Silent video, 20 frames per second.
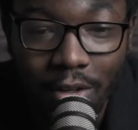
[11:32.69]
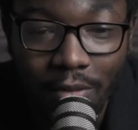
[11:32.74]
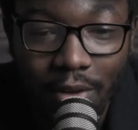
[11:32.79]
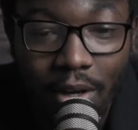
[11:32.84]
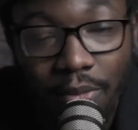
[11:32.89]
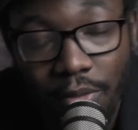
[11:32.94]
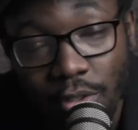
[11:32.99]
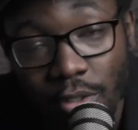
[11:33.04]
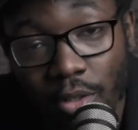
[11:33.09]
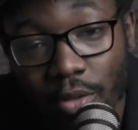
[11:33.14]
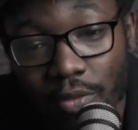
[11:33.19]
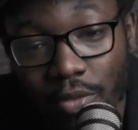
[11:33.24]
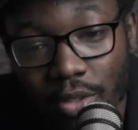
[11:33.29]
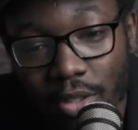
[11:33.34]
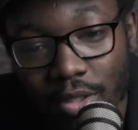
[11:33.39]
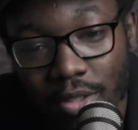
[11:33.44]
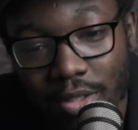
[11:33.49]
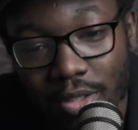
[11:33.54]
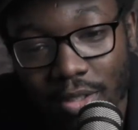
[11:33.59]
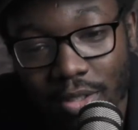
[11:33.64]
favorite
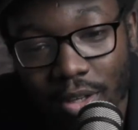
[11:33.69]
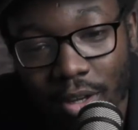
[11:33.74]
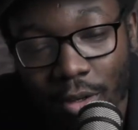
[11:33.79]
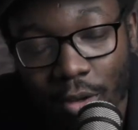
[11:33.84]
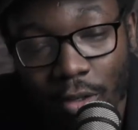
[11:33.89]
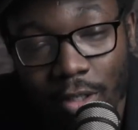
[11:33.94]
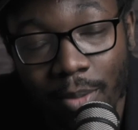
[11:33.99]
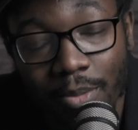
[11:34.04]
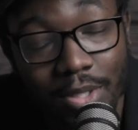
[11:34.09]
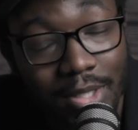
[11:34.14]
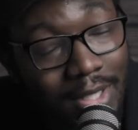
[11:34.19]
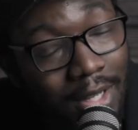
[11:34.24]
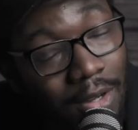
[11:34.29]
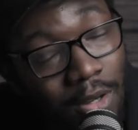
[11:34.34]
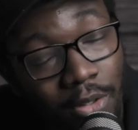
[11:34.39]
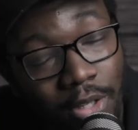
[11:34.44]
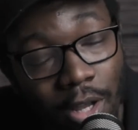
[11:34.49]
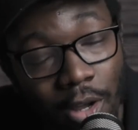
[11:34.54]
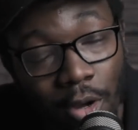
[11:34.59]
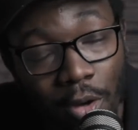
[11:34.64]
photographers. A lot of them
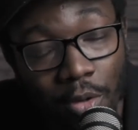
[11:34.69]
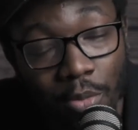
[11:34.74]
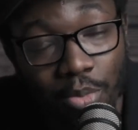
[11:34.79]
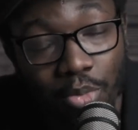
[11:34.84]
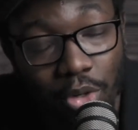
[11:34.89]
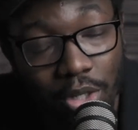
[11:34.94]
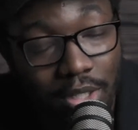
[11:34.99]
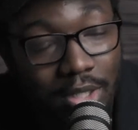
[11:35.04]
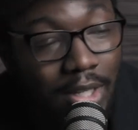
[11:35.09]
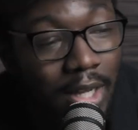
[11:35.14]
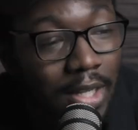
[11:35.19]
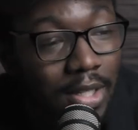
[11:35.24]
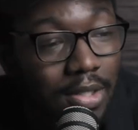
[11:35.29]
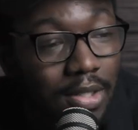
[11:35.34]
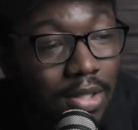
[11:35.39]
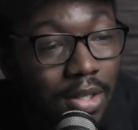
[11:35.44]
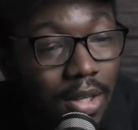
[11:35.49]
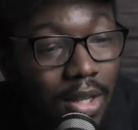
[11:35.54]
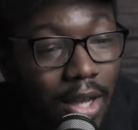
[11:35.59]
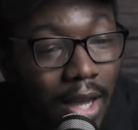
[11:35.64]
sell their own presets,
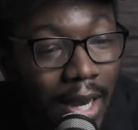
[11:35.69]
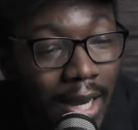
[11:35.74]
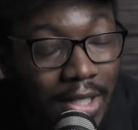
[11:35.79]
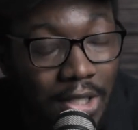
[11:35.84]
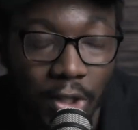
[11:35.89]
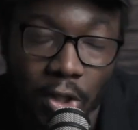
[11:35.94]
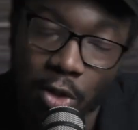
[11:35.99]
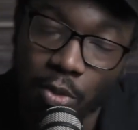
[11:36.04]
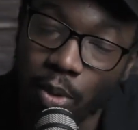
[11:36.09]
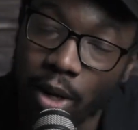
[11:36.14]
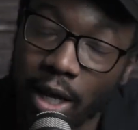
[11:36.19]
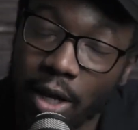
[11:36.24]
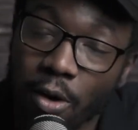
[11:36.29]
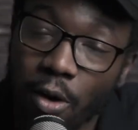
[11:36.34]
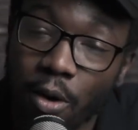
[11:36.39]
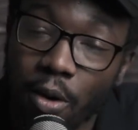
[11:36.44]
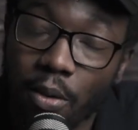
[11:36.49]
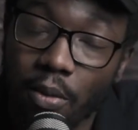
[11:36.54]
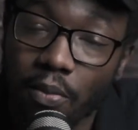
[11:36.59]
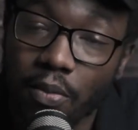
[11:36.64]
and that's a good way
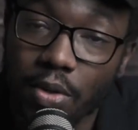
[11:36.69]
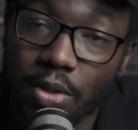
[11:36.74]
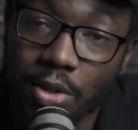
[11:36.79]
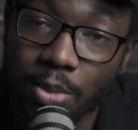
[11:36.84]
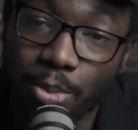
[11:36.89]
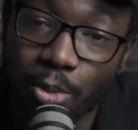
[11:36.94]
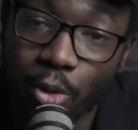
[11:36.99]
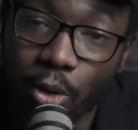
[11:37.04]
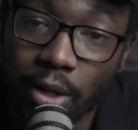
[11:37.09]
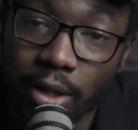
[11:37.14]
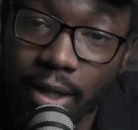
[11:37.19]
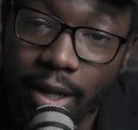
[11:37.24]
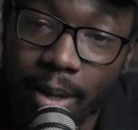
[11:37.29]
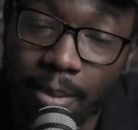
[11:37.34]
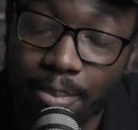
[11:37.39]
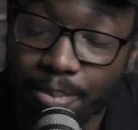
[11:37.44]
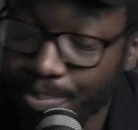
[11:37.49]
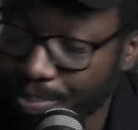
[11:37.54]
of supporting them.